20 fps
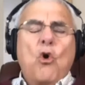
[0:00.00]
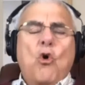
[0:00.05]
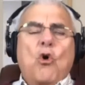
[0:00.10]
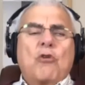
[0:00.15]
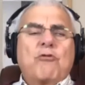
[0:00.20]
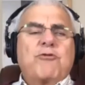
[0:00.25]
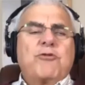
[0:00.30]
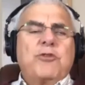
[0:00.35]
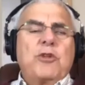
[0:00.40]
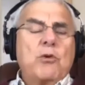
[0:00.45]

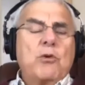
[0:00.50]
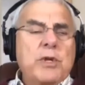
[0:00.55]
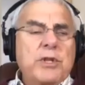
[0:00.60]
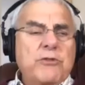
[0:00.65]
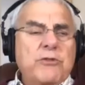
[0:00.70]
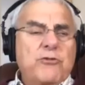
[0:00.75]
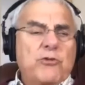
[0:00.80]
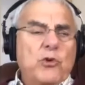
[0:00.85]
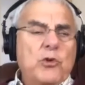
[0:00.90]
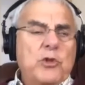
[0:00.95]
or
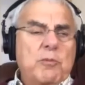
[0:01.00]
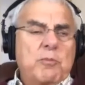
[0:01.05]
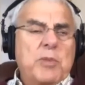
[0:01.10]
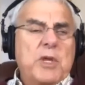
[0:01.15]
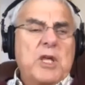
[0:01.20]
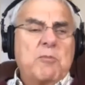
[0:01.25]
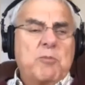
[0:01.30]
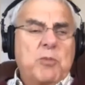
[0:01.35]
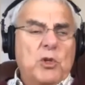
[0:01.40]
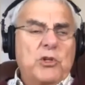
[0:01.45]
flowing through the
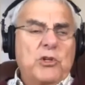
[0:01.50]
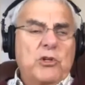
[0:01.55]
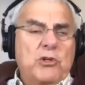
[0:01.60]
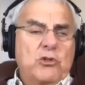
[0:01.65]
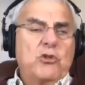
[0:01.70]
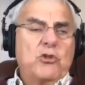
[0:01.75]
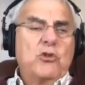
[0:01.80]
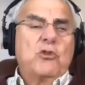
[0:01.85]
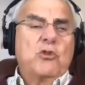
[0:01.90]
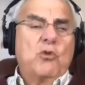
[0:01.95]
people
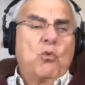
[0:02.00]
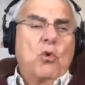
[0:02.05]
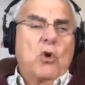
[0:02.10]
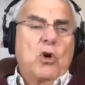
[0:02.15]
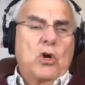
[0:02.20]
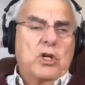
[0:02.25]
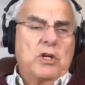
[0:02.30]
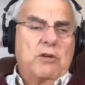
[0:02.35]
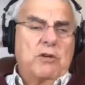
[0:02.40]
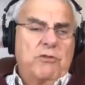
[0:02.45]
that do the
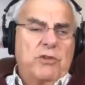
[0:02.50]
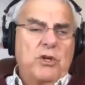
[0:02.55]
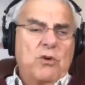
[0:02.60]
work of